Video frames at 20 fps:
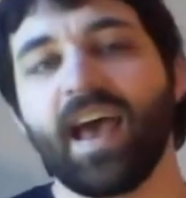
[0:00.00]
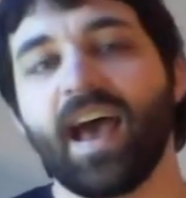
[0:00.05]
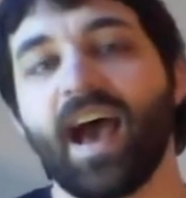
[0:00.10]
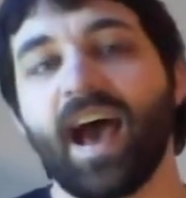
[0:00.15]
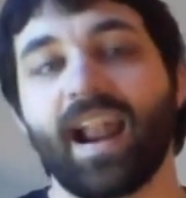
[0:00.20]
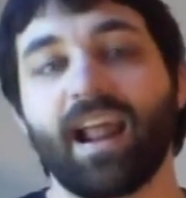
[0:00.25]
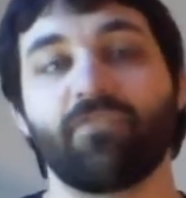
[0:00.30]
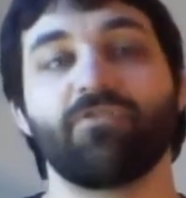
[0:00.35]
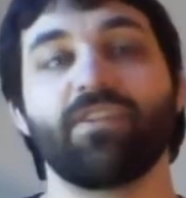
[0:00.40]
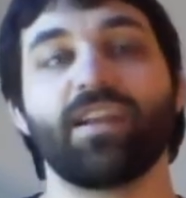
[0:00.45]

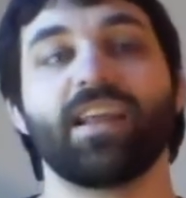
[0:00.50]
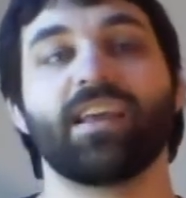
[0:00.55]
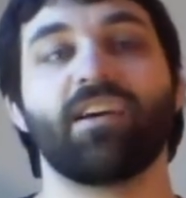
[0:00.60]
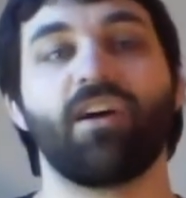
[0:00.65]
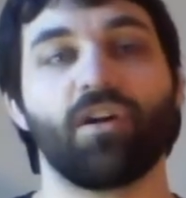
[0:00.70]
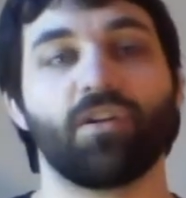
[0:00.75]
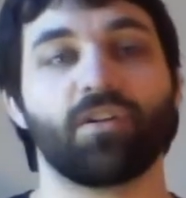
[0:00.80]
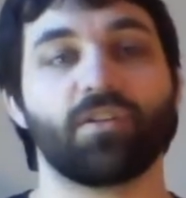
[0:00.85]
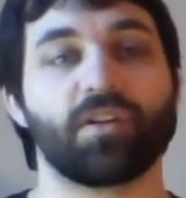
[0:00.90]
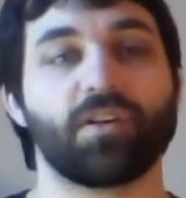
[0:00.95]
and I really
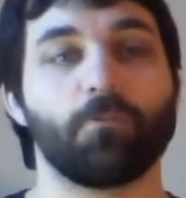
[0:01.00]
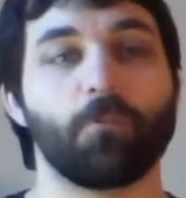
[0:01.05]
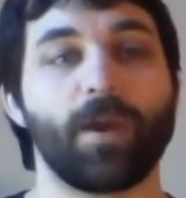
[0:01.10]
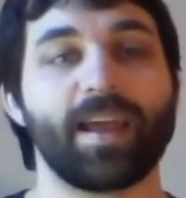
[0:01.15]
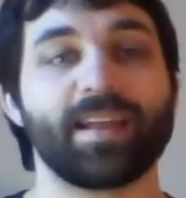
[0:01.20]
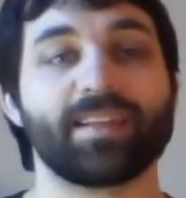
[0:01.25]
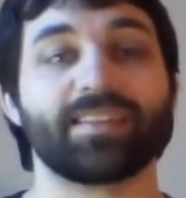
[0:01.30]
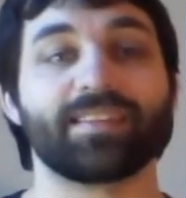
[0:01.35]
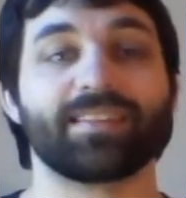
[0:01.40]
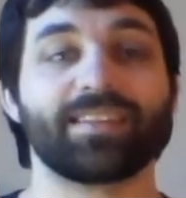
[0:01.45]
can't
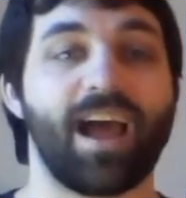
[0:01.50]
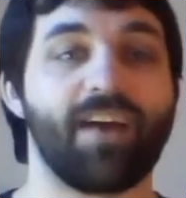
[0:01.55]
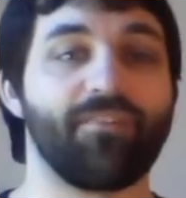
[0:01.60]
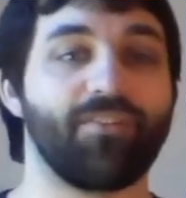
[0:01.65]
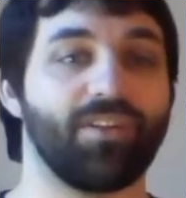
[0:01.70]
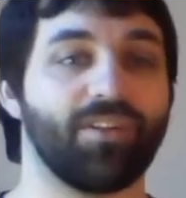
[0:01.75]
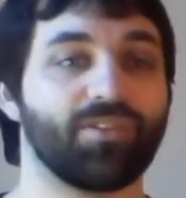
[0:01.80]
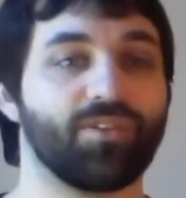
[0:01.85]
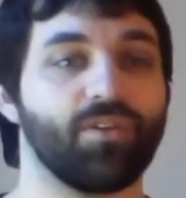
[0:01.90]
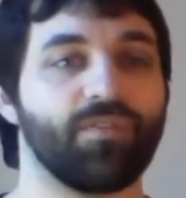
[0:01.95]
wait to have a
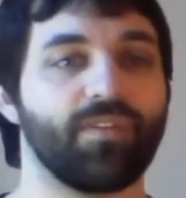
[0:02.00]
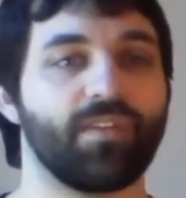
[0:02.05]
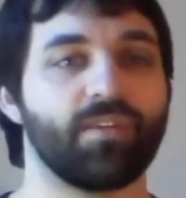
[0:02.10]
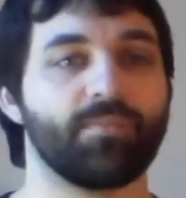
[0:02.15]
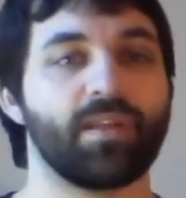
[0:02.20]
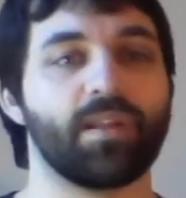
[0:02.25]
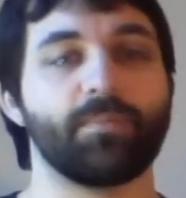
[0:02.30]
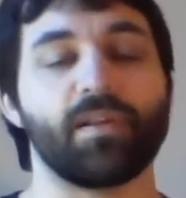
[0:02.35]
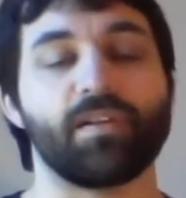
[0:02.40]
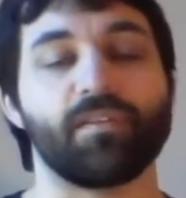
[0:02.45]
look over them
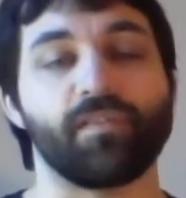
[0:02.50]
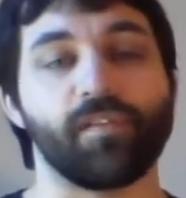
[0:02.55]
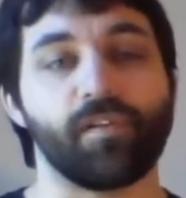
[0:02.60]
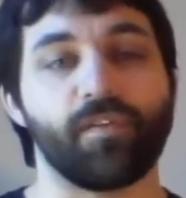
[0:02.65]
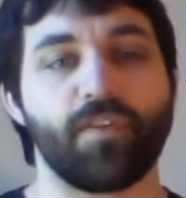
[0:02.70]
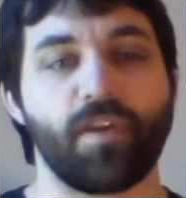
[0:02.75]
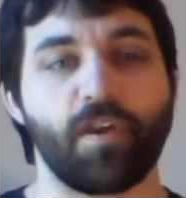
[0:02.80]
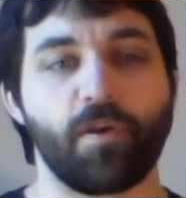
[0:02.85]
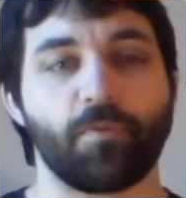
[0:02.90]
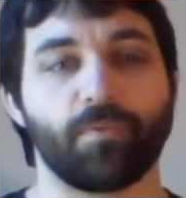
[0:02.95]
in a bit of a
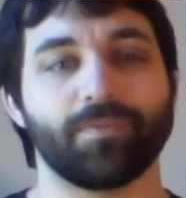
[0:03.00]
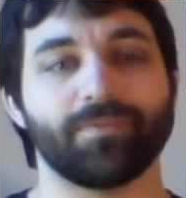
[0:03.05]
review.